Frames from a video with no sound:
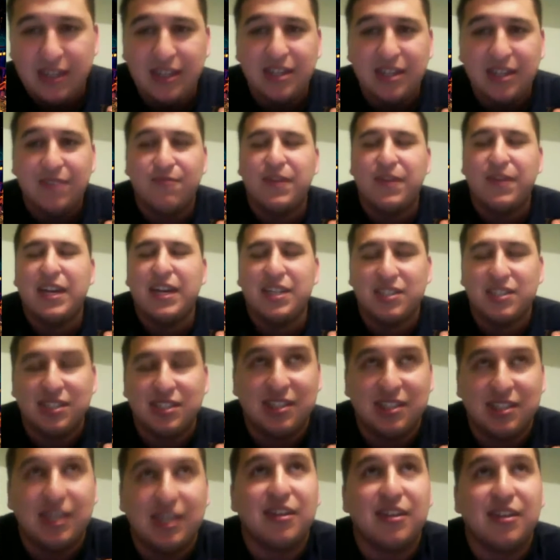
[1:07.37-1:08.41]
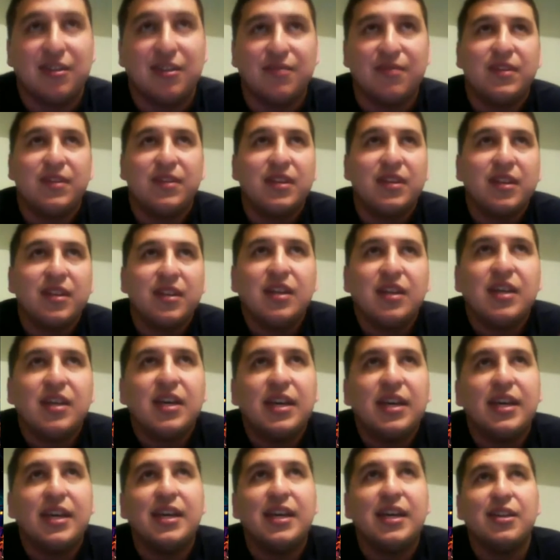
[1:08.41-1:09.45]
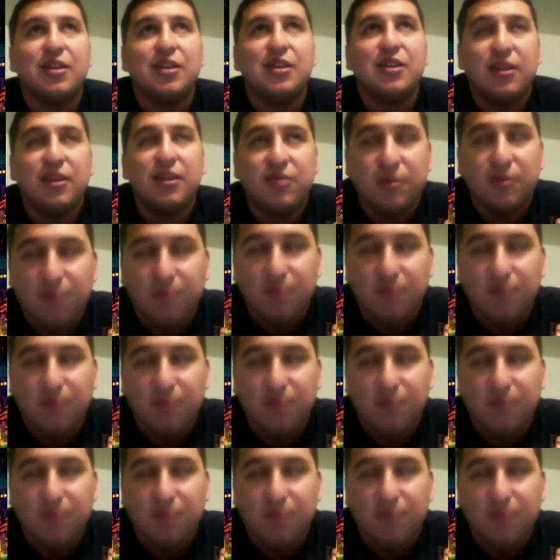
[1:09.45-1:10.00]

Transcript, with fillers: in a fantasy setting. It uh, the,